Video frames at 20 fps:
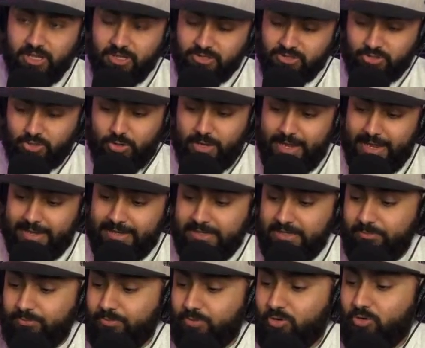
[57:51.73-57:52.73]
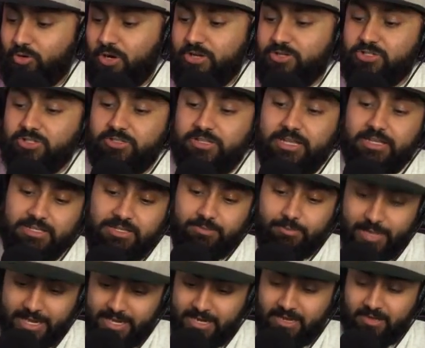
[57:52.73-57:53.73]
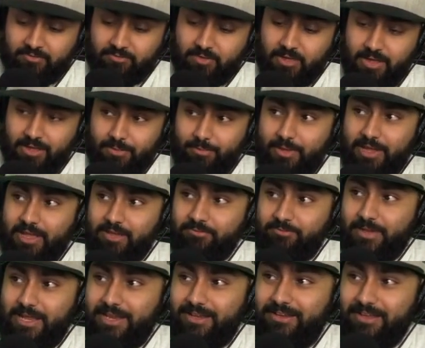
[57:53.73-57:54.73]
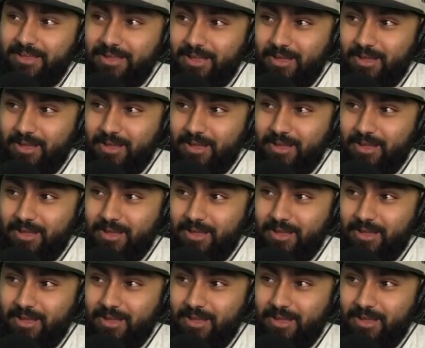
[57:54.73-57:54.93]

So any progression that he may have made